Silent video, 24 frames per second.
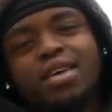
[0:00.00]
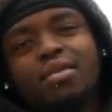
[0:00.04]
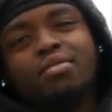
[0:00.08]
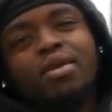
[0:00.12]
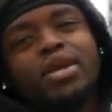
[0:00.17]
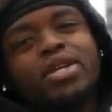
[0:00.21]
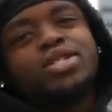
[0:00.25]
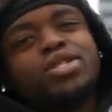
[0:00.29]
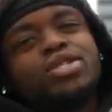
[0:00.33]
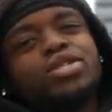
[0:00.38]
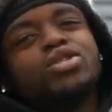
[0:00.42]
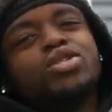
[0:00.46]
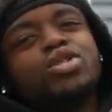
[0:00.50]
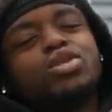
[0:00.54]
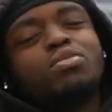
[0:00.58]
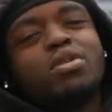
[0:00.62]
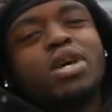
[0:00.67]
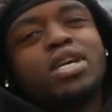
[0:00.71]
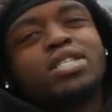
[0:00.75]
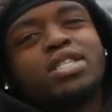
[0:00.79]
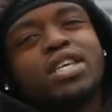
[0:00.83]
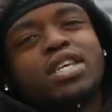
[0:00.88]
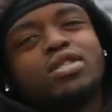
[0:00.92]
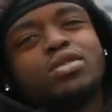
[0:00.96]
Make sure you smash
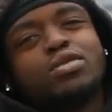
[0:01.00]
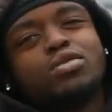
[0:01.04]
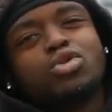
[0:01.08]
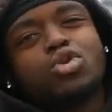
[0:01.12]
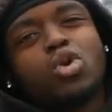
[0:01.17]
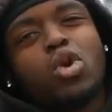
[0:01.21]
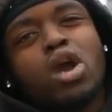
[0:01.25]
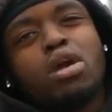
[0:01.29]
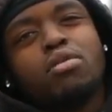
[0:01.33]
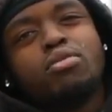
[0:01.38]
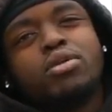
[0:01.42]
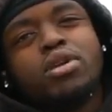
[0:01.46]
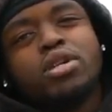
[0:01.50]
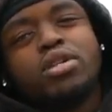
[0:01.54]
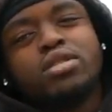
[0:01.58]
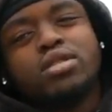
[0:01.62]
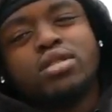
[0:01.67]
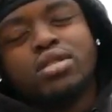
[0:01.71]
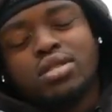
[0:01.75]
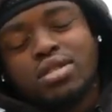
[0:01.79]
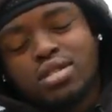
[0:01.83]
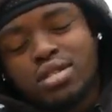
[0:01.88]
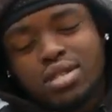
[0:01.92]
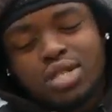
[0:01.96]
that subscribe button.
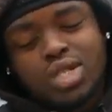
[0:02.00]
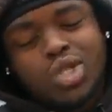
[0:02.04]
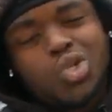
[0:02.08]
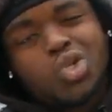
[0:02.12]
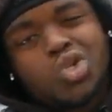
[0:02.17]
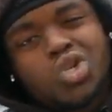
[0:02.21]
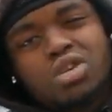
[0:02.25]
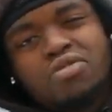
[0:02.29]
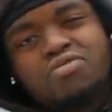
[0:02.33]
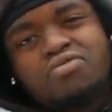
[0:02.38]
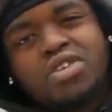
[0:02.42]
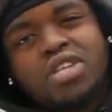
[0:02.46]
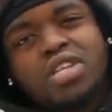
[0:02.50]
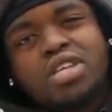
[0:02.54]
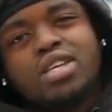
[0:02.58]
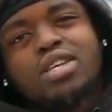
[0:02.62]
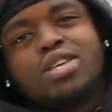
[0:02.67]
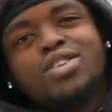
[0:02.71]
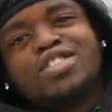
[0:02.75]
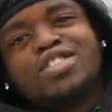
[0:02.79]
Enjoy the video.